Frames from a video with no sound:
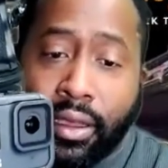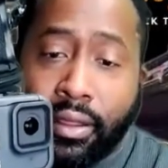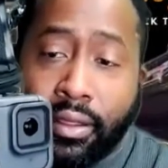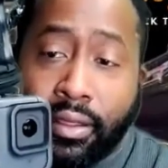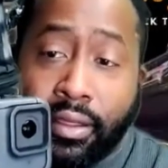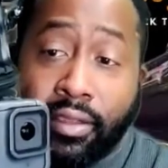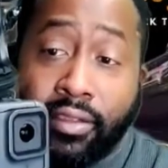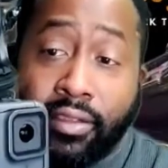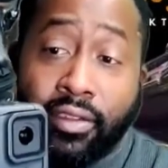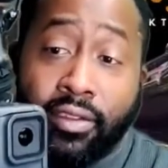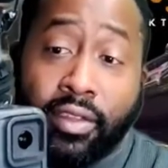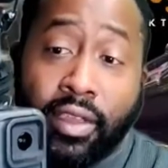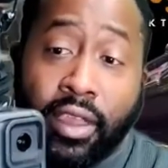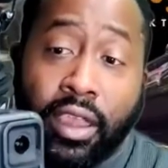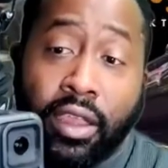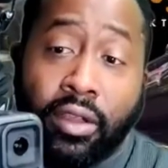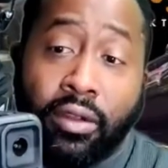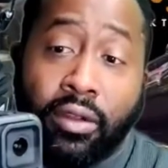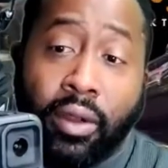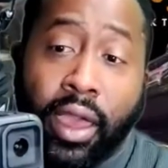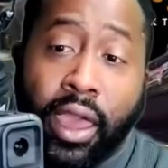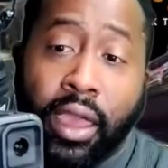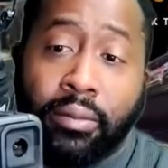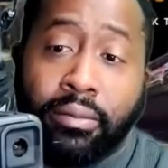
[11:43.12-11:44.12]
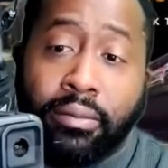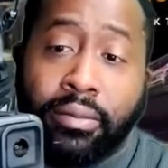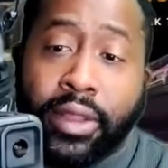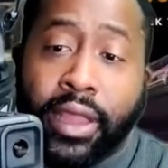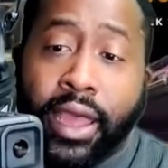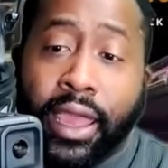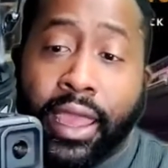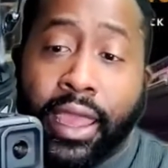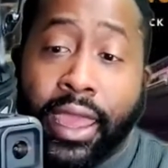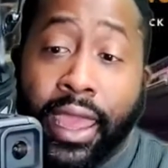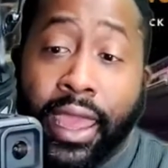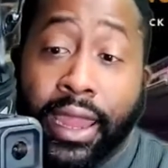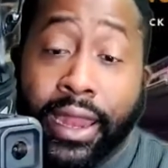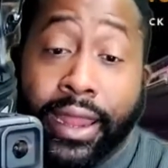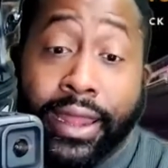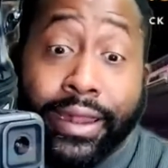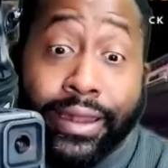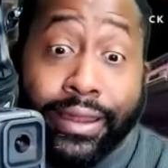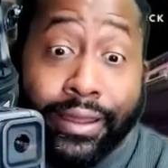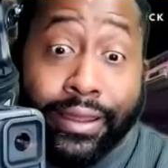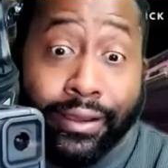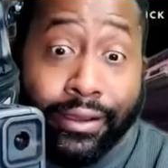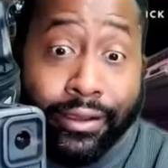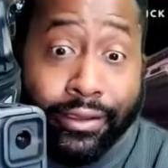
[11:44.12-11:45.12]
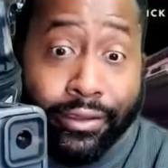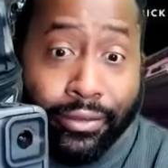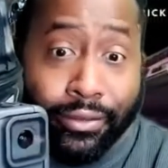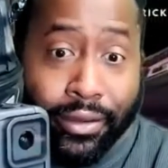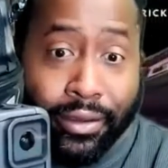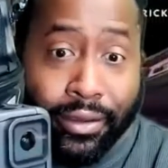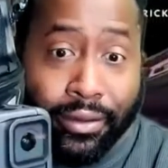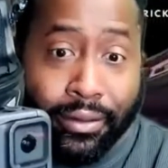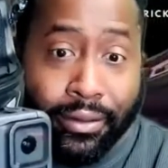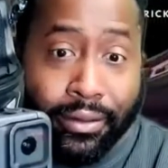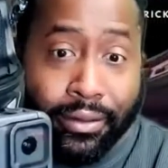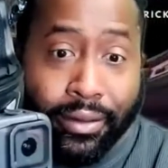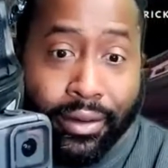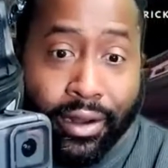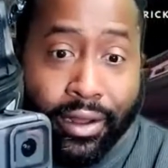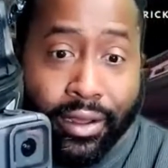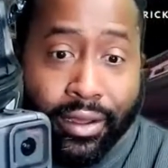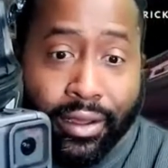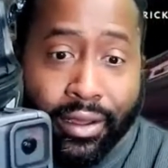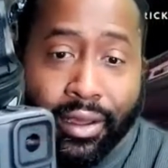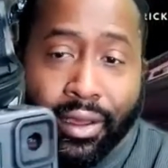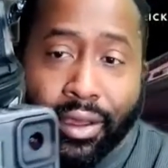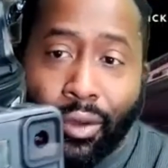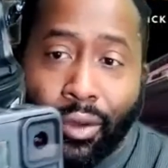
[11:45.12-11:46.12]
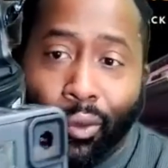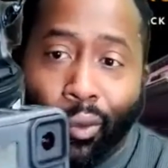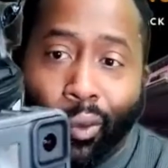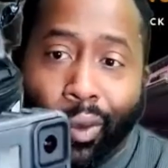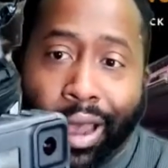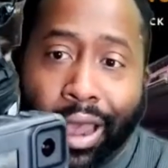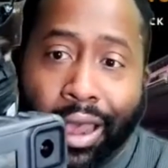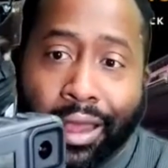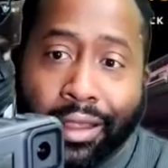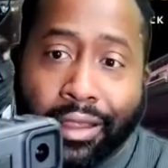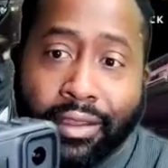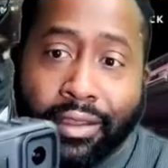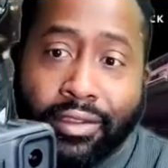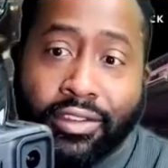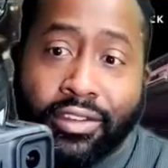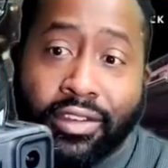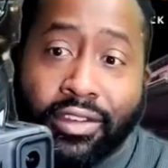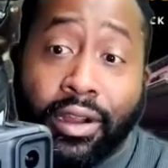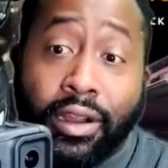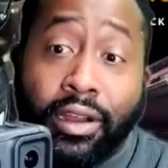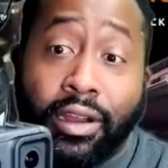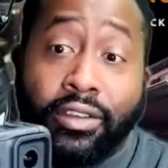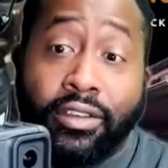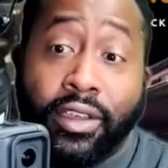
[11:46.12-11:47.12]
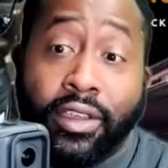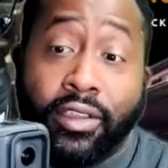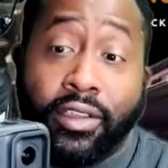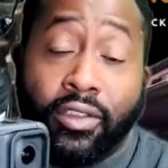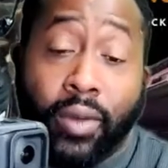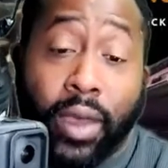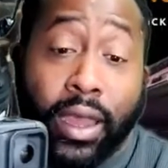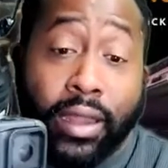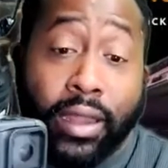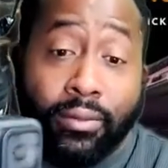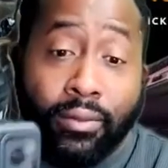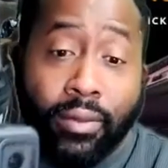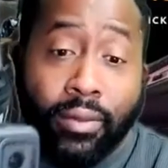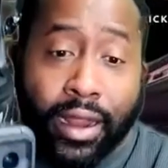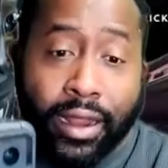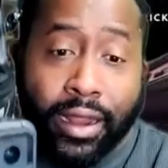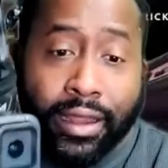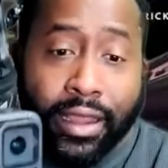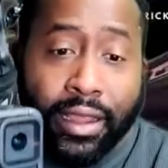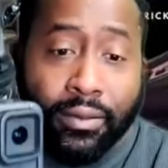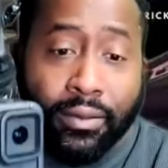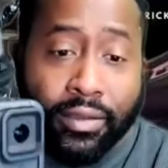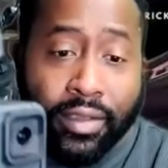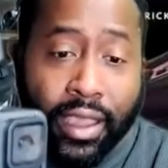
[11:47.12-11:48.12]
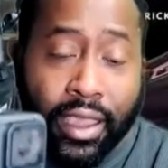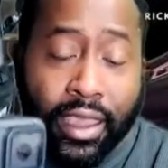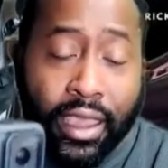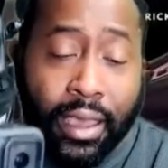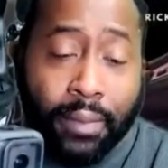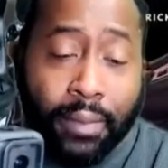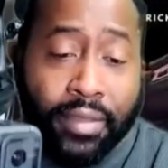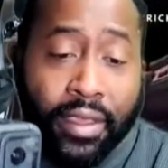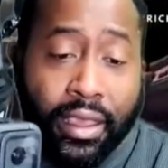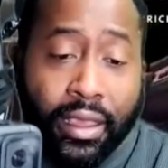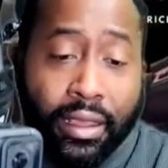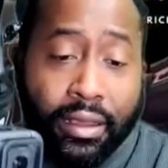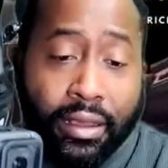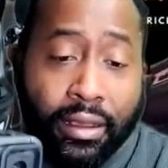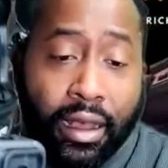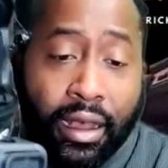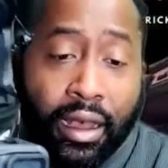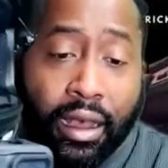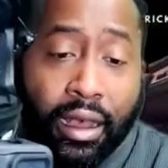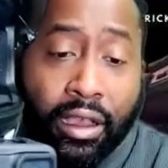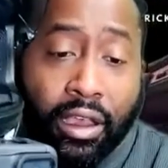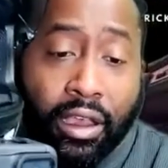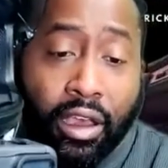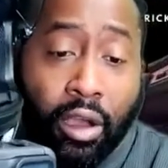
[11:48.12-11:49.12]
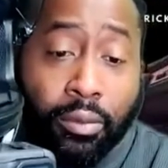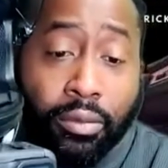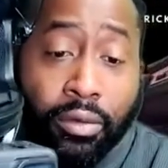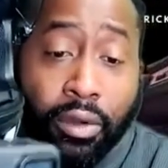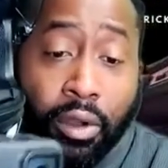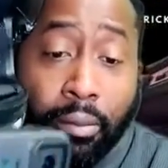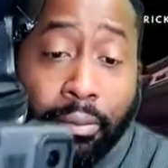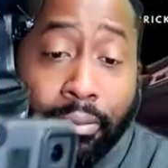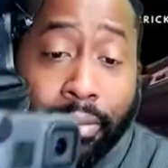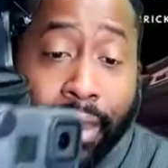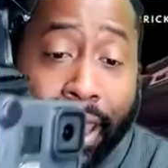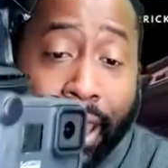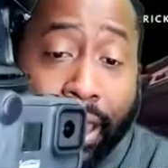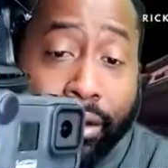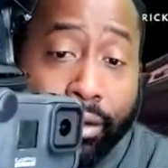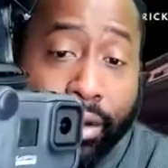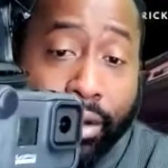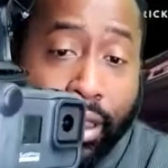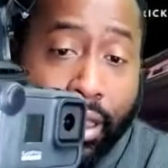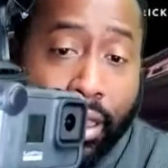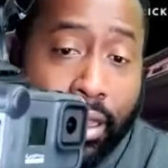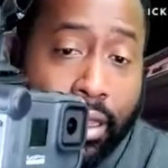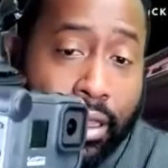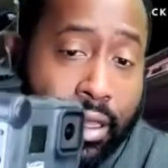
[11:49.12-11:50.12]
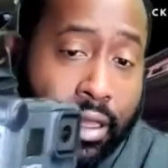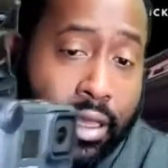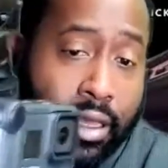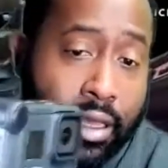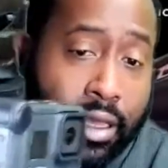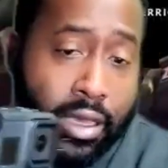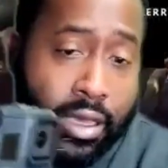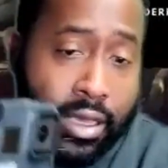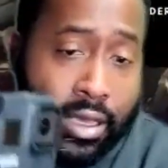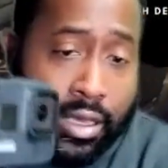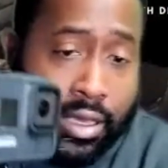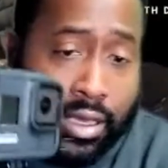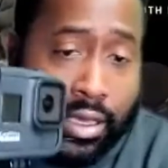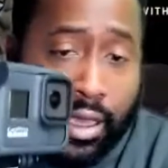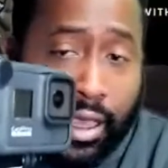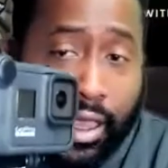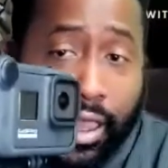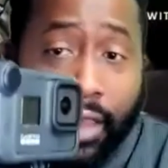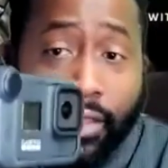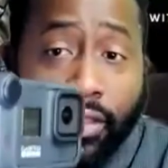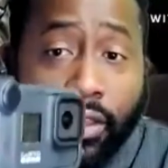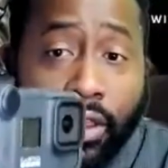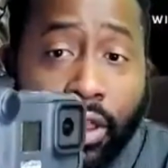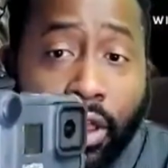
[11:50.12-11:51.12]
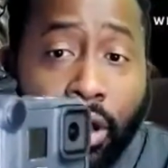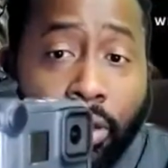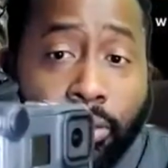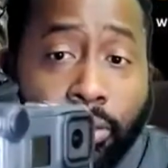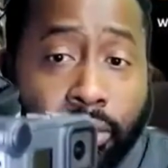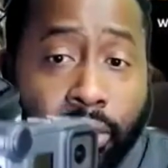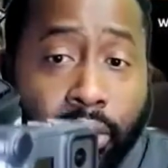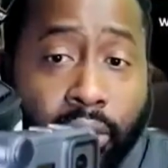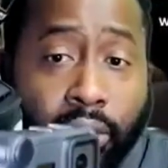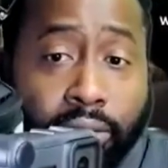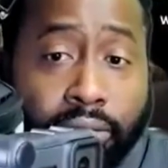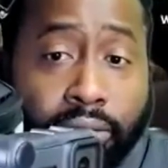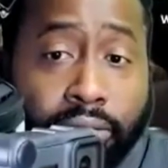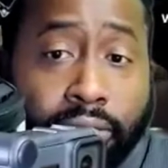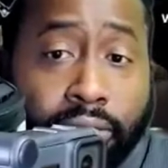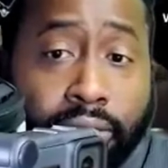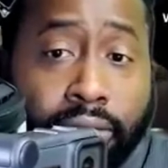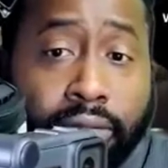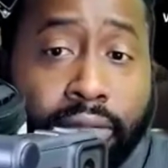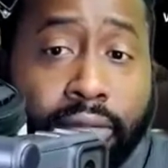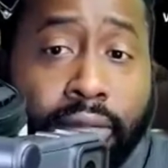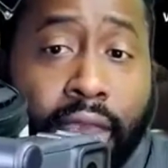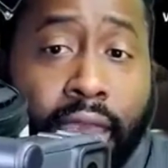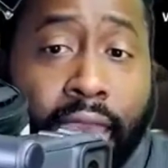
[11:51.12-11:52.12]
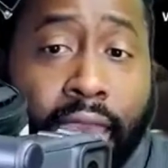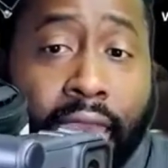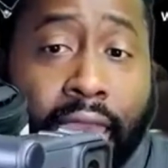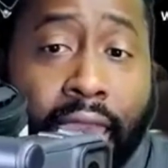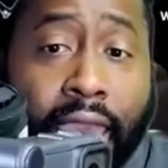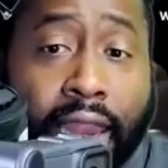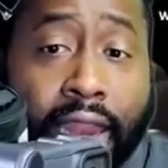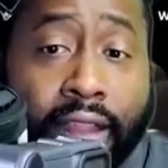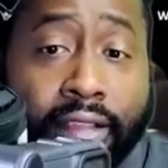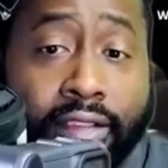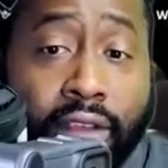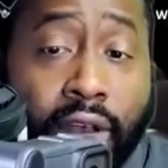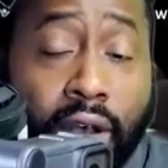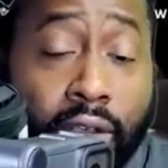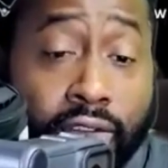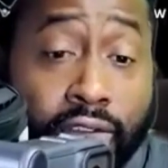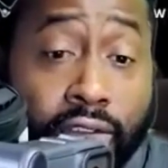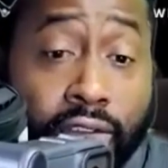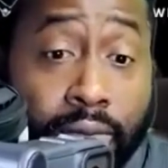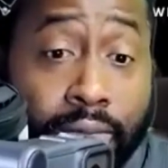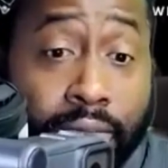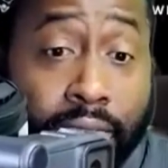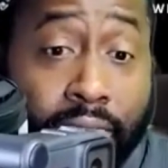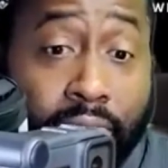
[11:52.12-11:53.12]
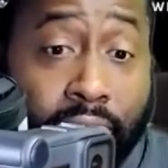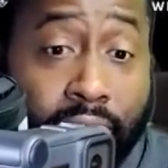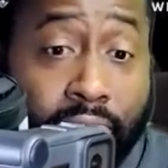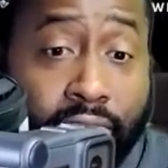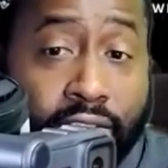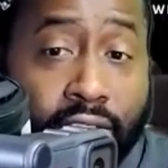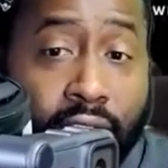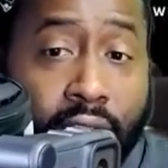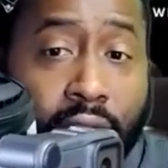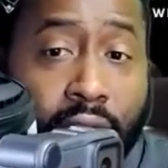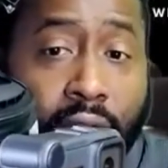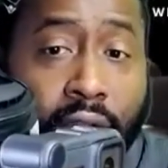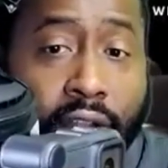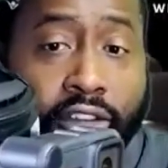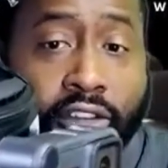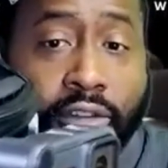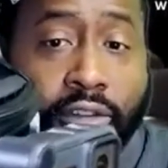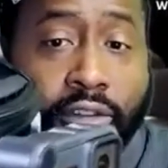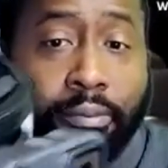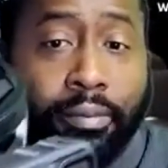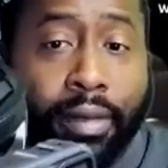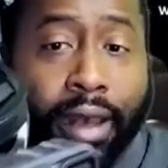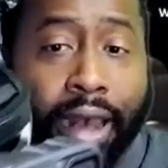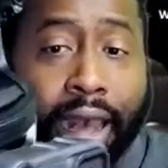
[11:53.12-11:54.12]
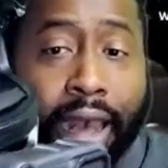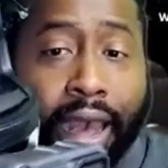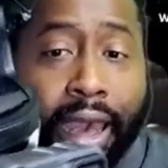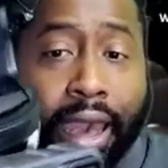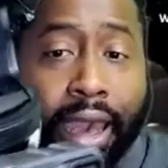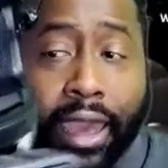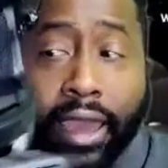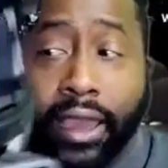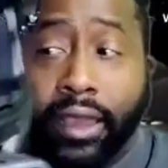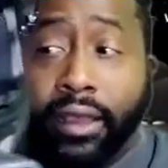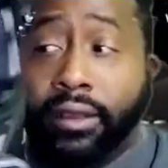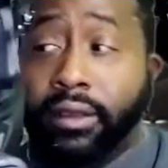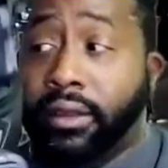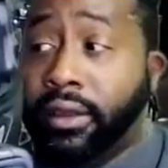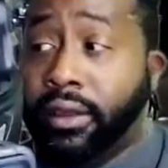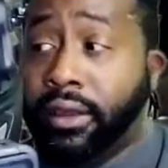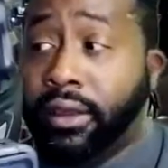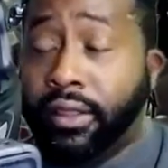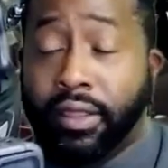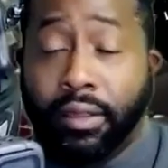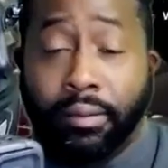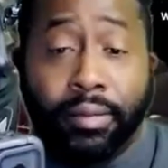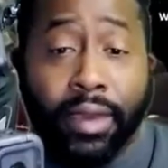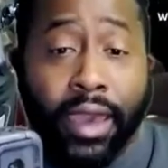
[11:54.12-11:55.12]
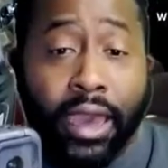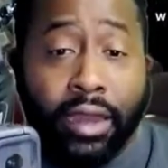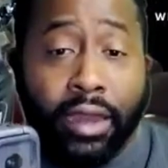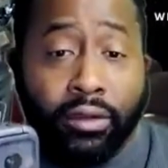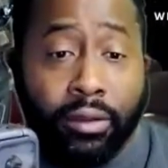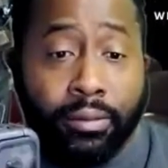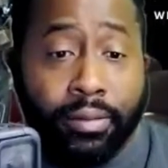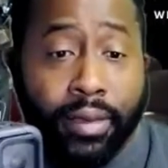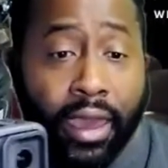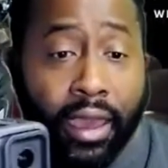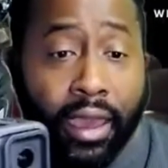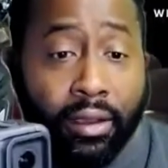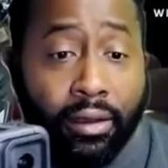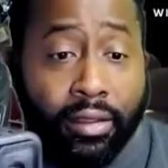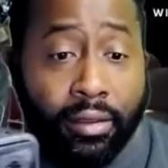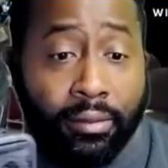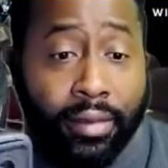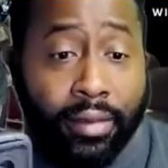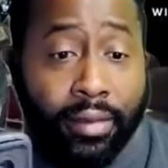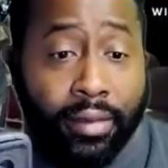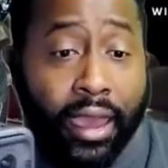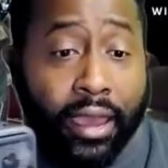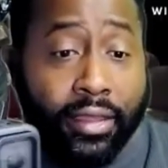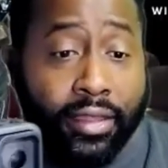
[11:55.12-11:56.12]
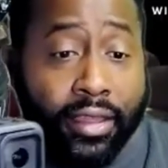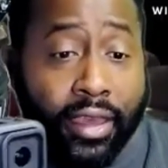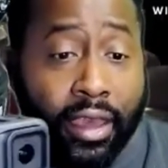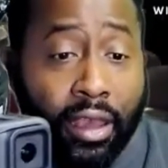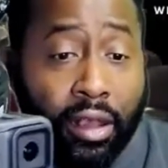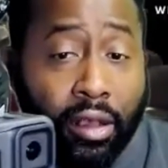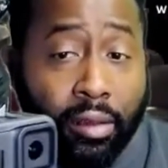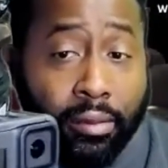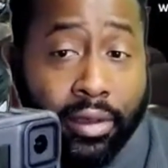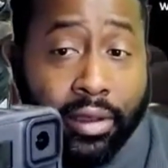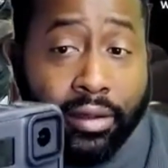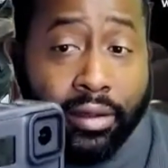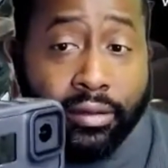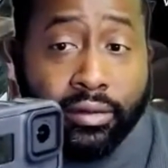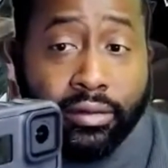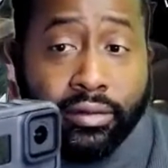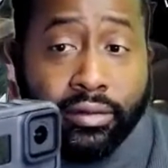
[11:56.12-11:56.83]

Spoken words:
This is the Hero 8 Black, and it does record while it's charging. So what I did was I kept the GoPro battery in the GoPro, and it's also being charged by the battery pack on the back of the helmet.